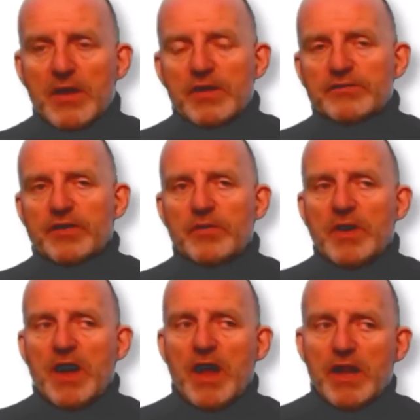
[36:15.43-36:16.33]
So
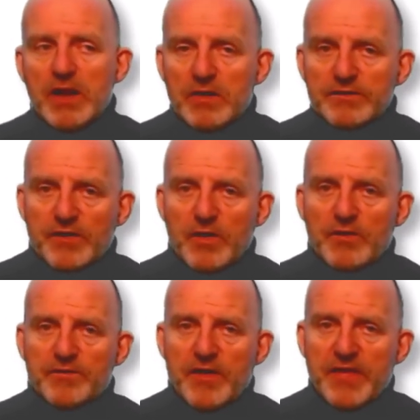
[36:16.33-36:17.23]
a lot
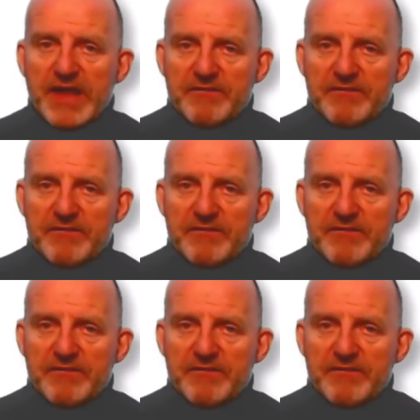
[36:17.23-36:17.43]
of the